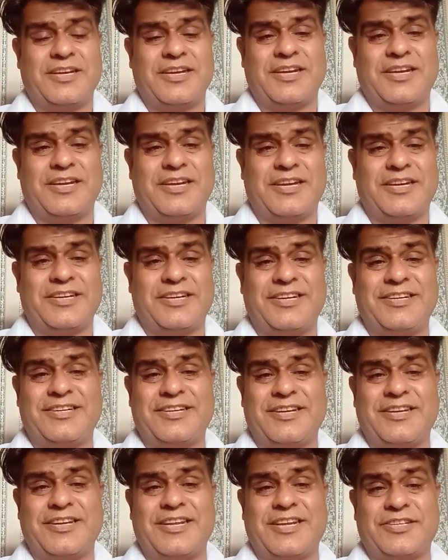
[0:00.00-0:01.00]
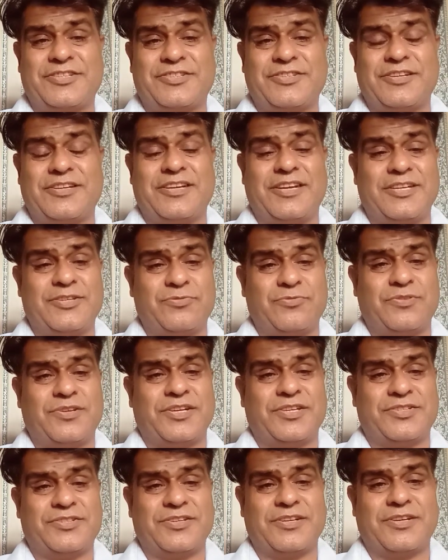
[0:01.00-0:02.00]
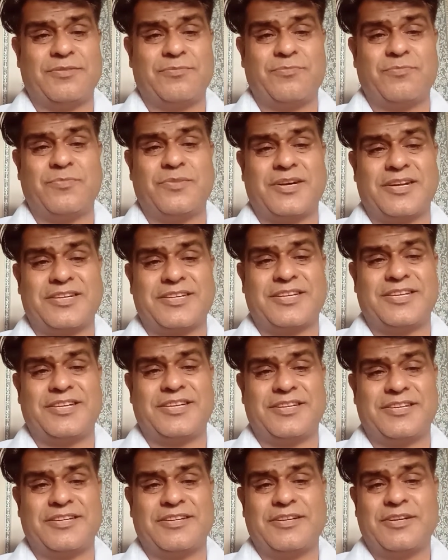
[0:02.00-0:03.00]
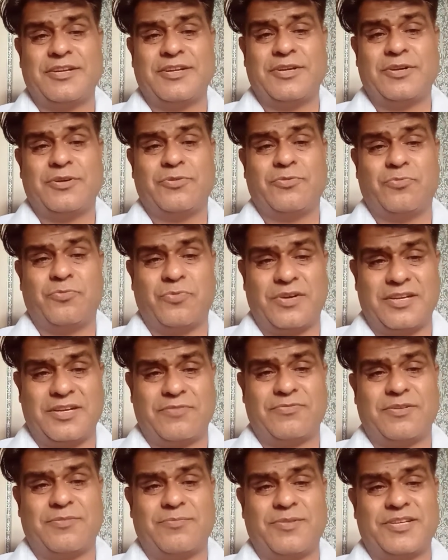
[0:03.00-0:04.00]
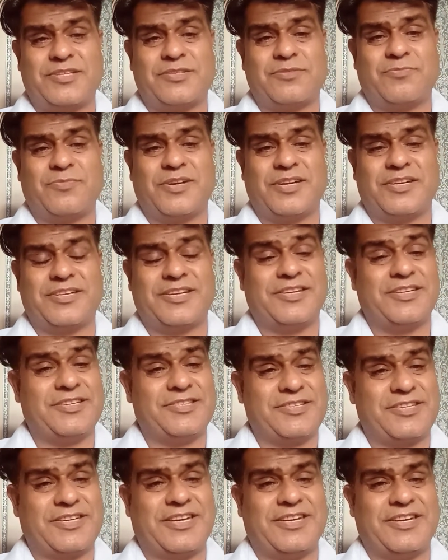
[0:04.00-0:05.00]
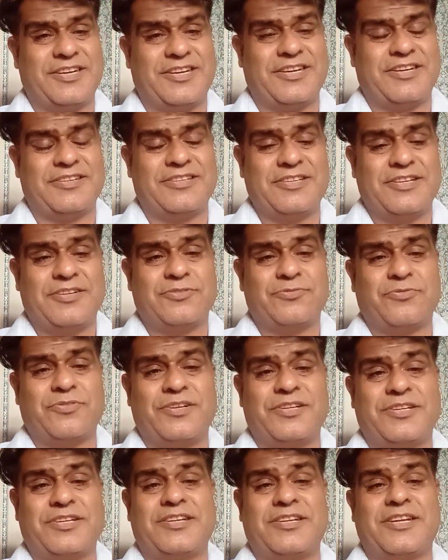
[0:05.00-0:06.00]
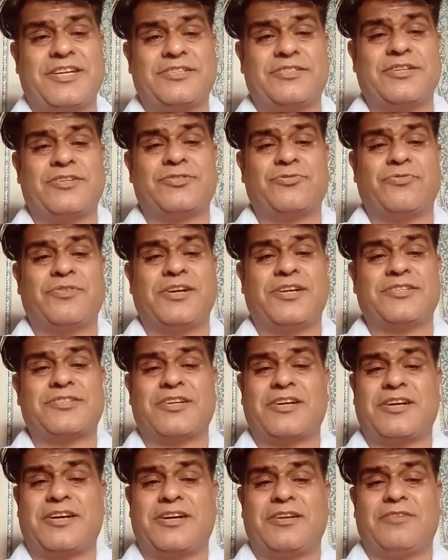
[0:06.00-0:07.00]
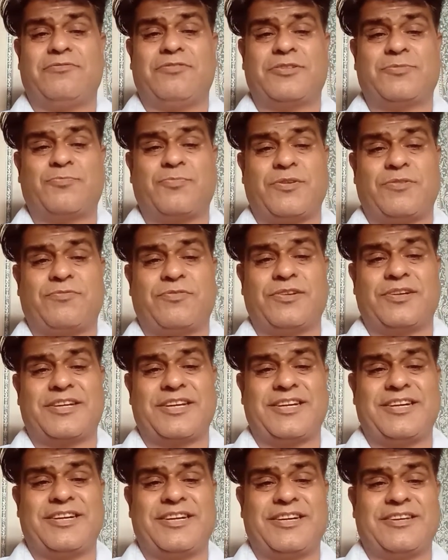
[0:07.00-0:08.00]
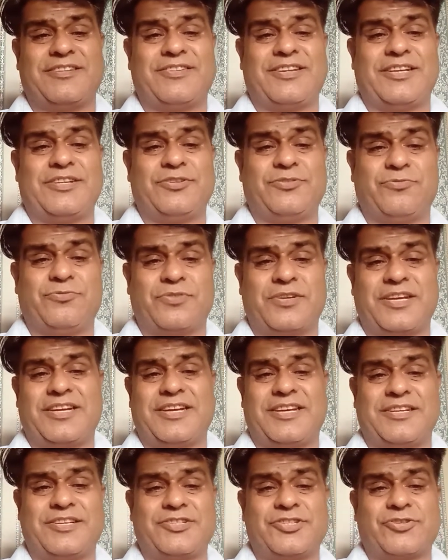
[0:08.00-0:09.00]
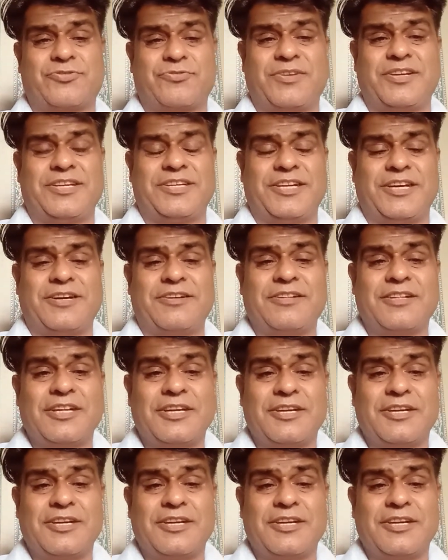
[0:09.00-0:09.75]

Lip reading: and international educational market, one of the best market is Canada. So international students always prefer Canada than UK and Australia,